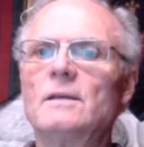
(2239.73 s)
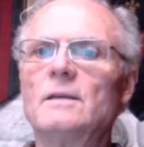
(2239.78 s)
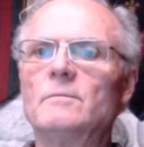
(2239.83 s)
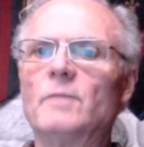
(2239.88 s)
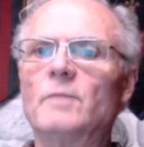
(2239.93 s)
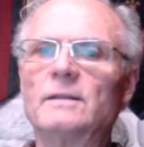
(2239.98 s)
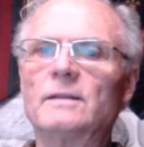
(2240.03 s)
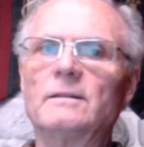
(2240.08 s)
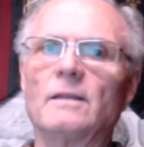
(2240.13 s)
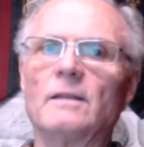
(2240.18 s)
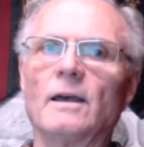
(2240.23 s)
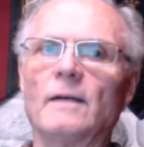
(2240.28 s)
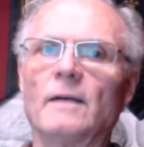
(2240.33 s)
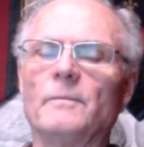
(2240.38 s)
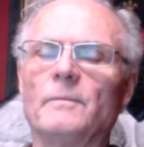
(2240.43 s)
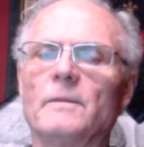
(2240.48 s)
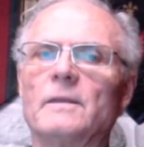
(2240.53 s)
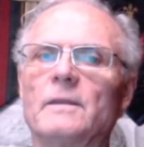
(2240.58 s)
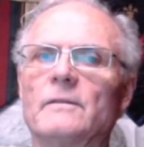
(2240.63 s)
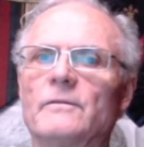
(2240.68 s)
But
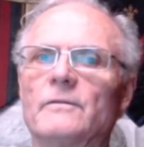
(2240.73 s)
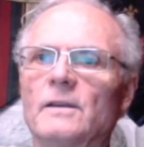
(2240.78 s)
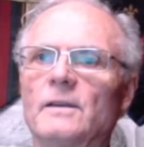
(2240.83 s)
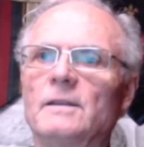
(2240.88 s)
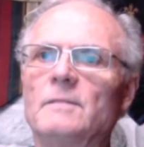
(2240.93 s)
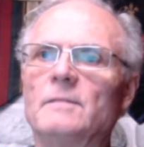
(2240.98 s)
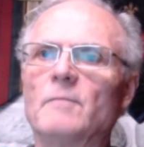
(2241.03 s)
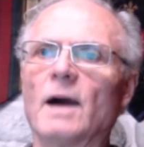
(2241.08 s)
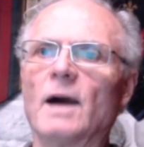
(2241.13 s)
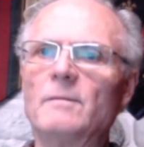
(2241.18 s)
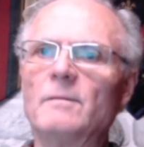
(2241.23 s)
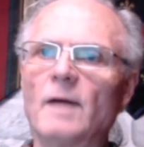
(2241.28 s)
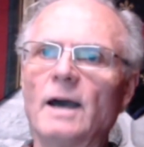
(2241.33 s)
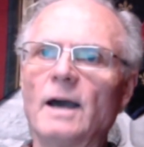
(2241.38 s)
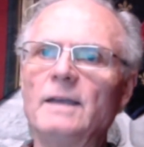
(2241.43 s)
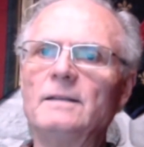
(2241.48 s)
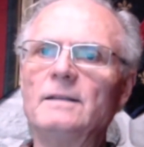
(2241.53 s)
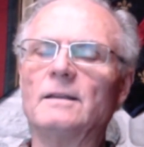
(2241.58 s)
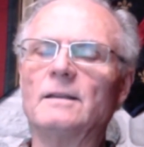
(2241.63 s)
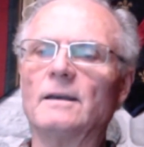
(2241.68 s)
in my
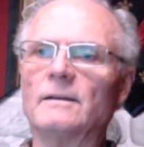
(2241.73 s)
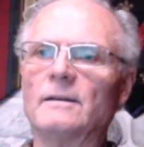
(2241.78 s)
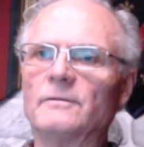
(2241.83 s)
mind,